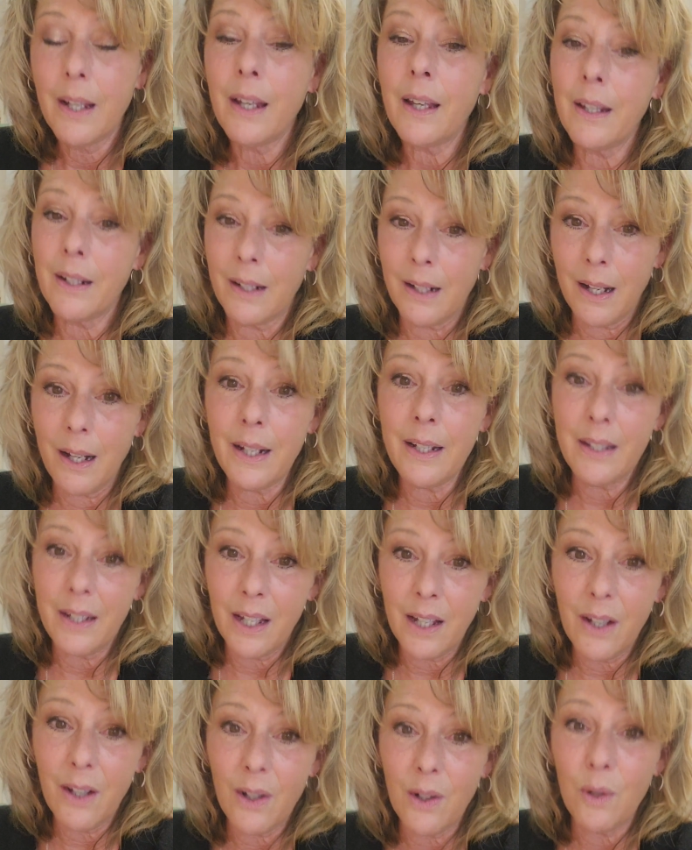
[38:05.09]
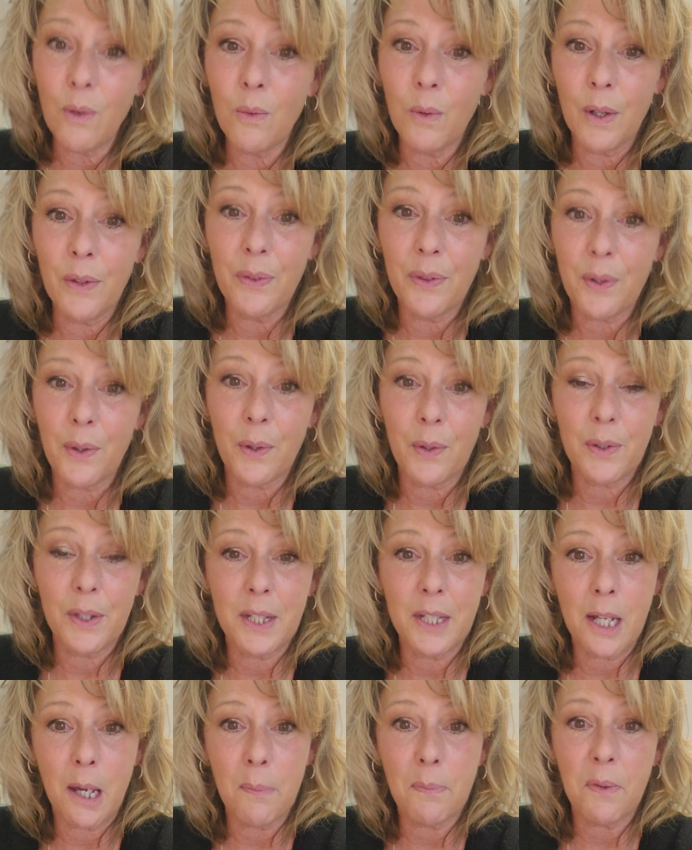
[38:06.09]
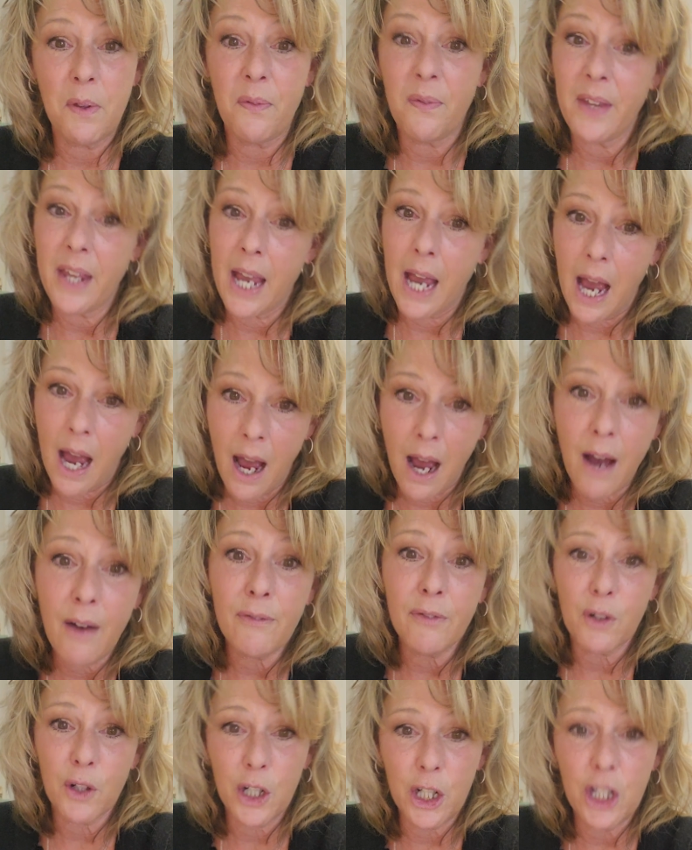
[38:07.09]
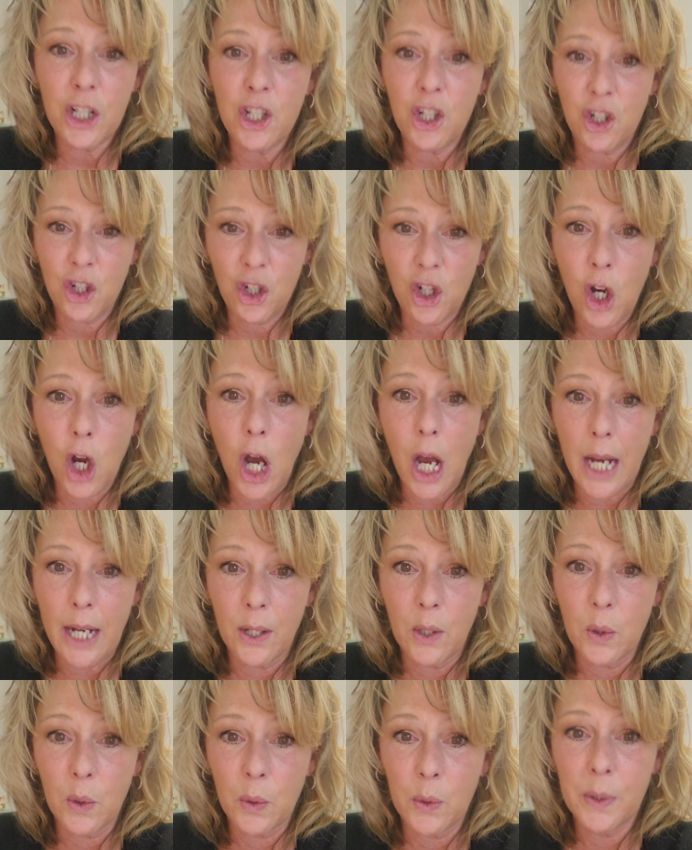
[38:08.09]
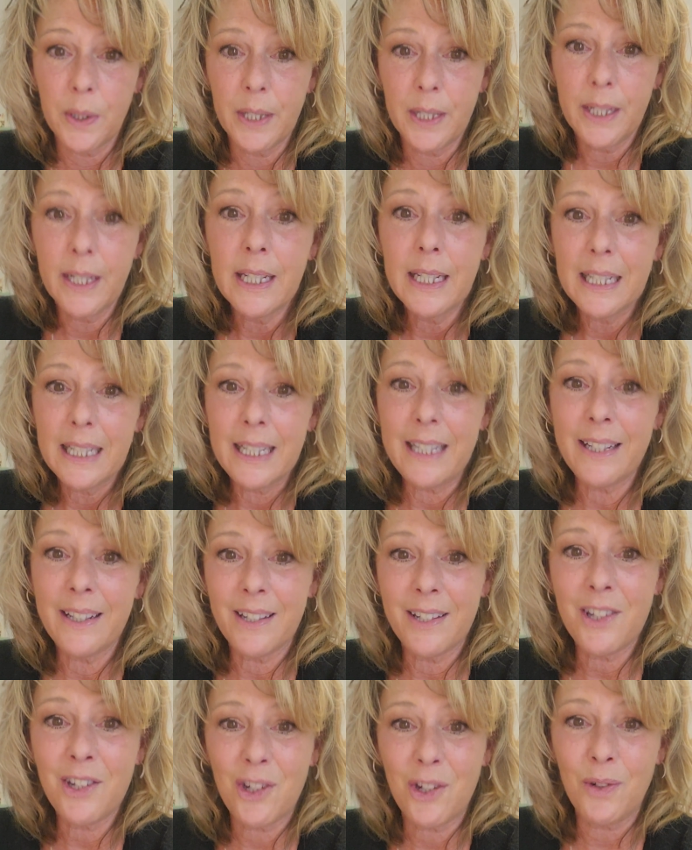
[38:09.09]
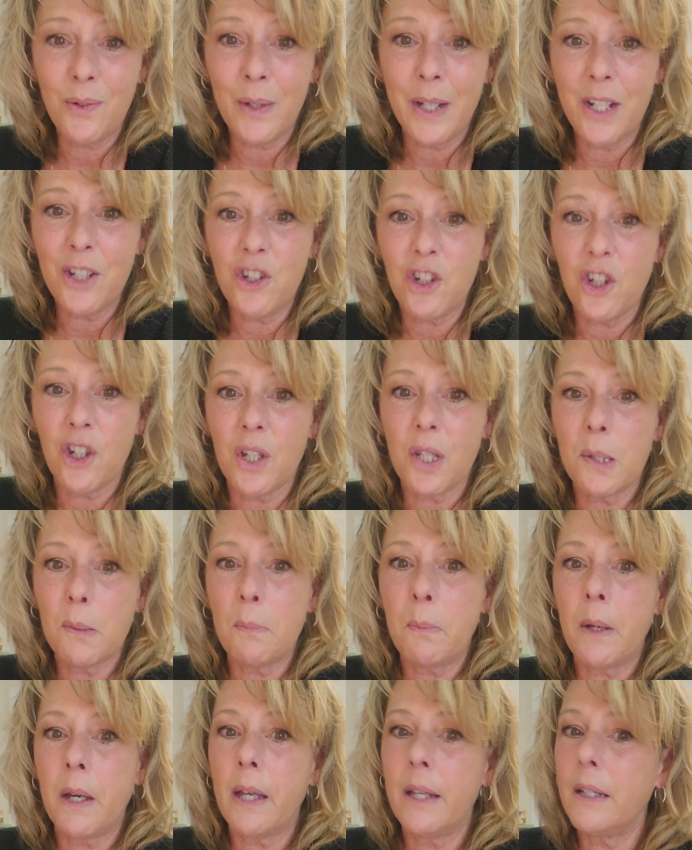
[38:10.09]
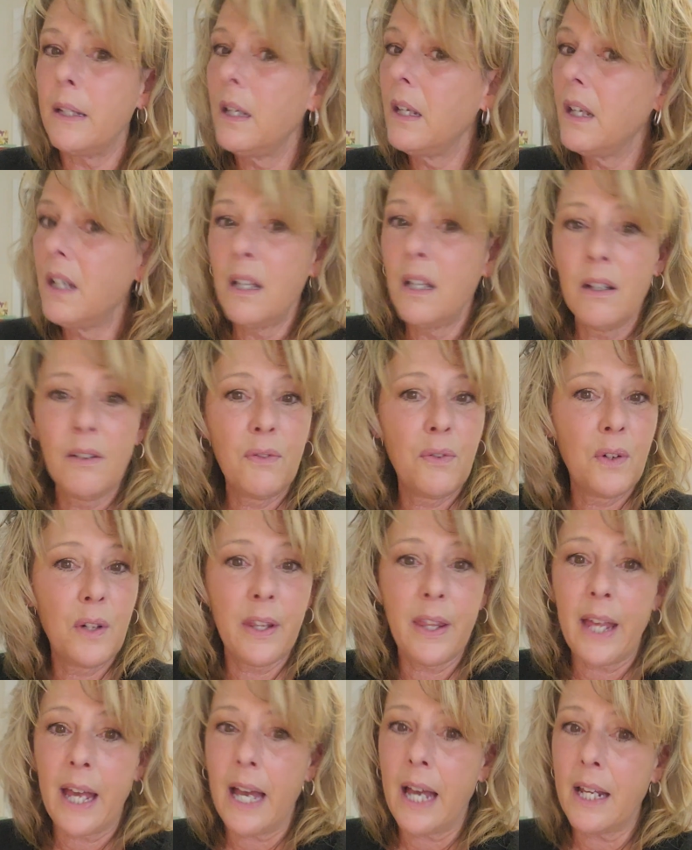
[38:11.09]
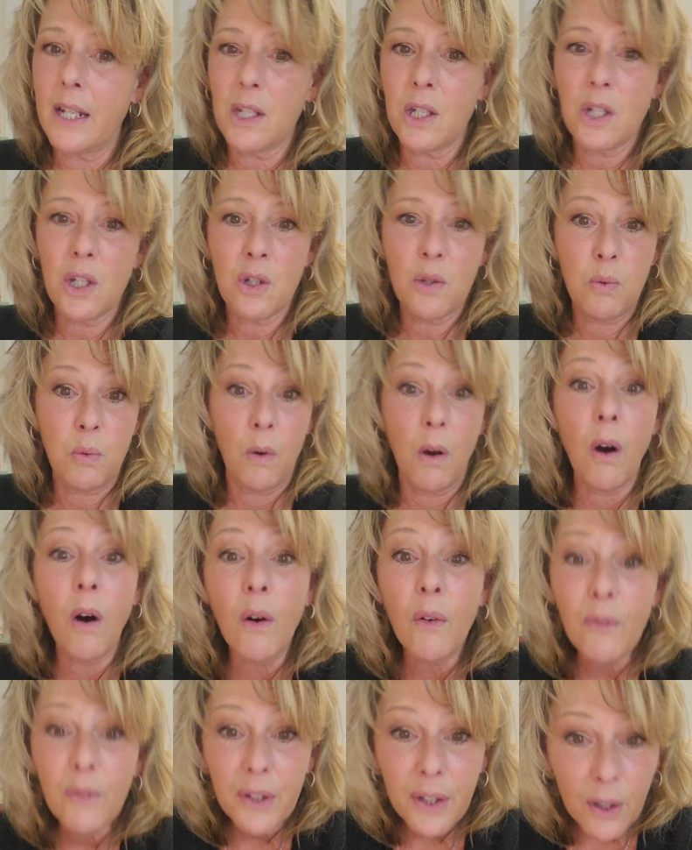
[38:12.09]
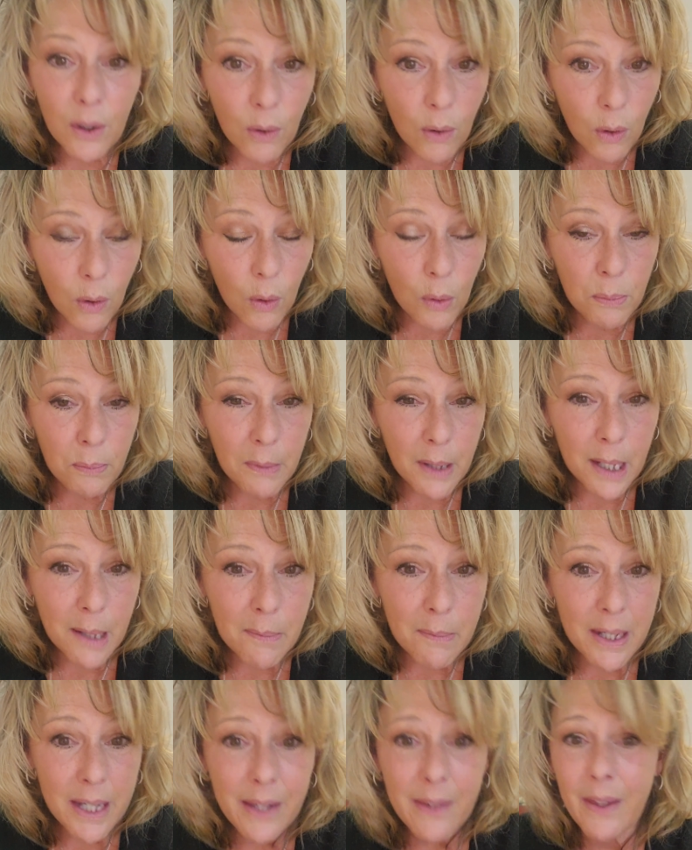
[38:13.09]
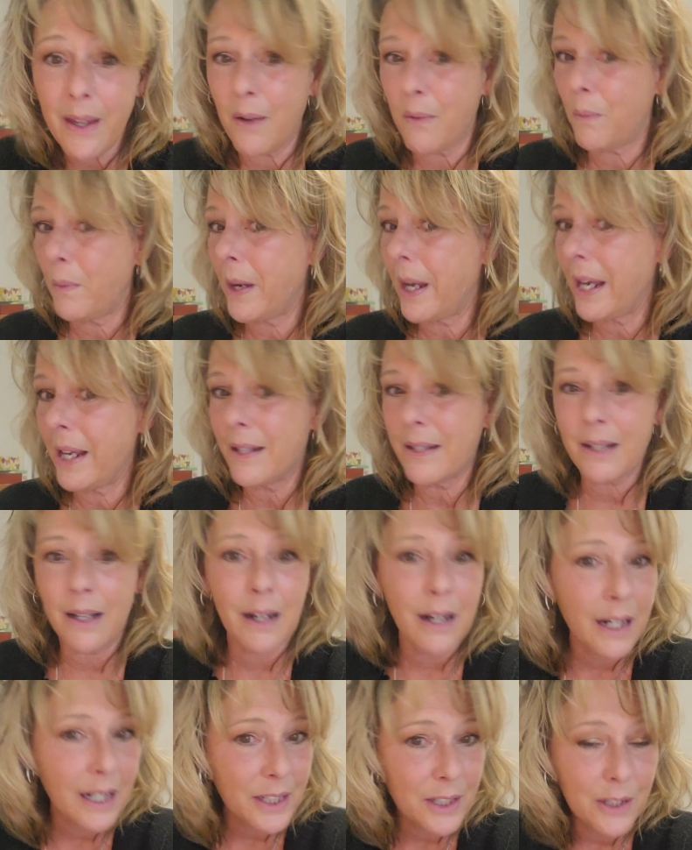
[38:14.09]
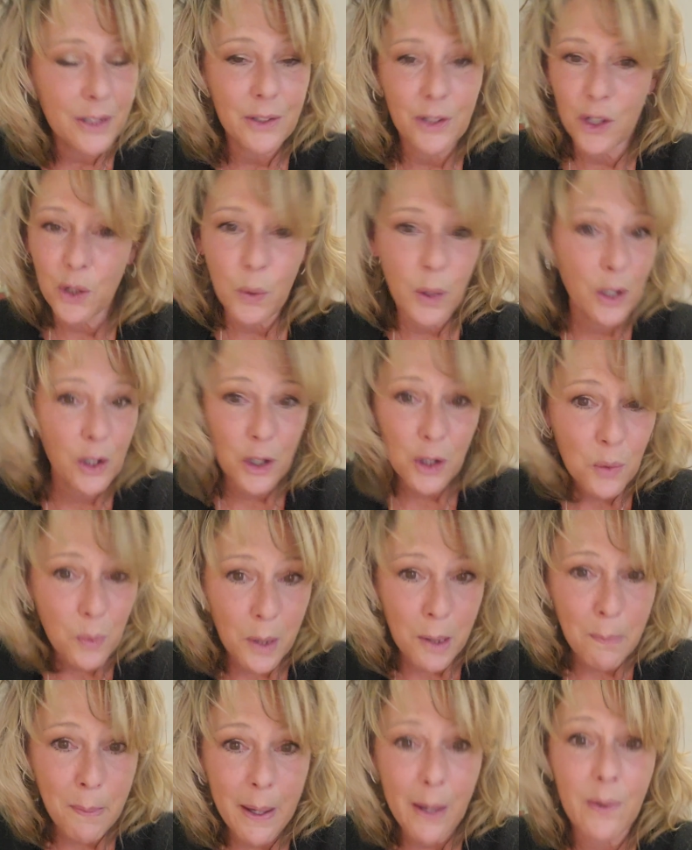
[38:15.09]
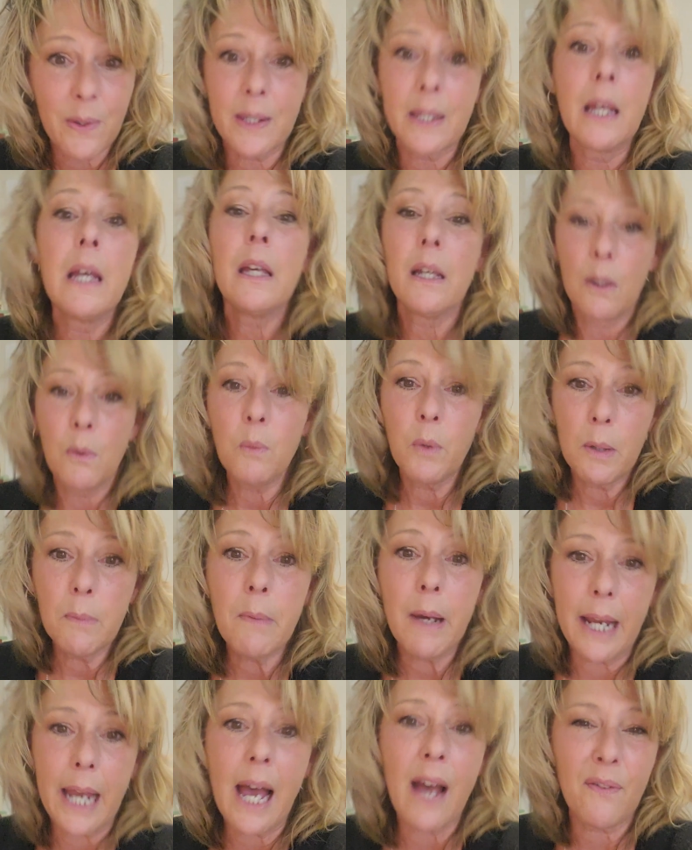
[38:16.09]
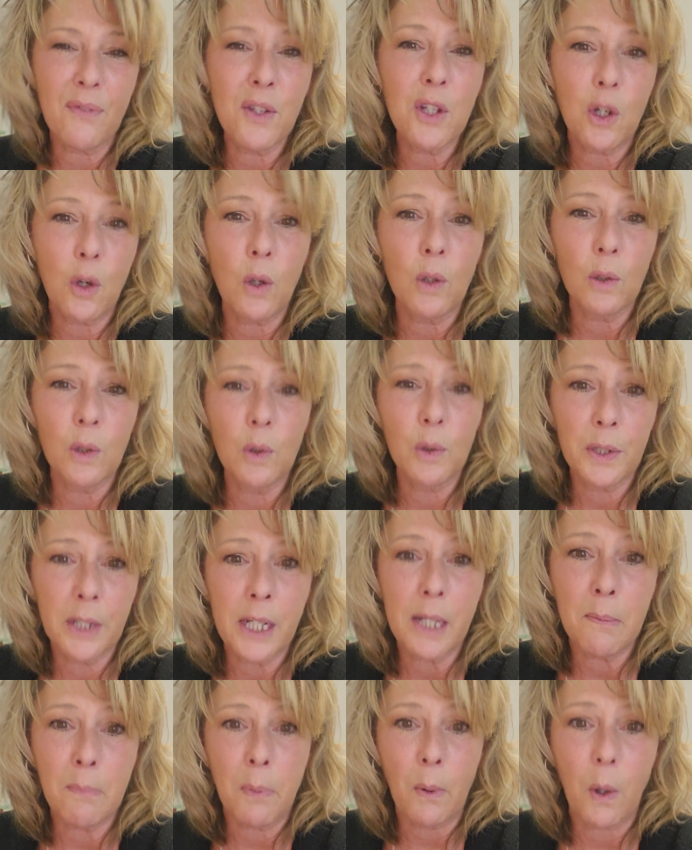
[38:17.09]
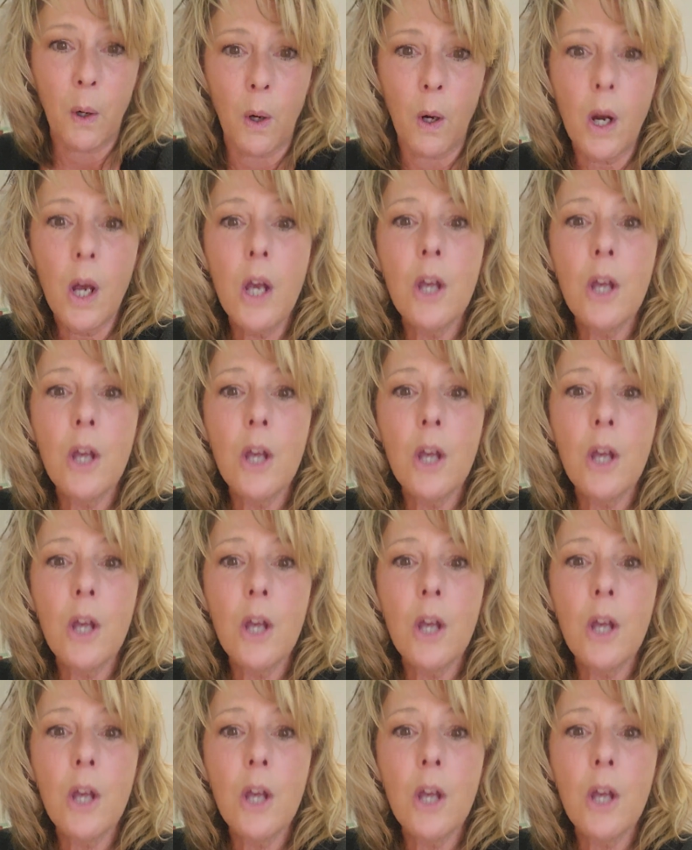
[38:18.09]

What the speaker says: And I know 1/3 the depth of the average child is 2 inches, but for that 12-year-old maybe that weighs on 220 pounds, we might have to go a little deeper.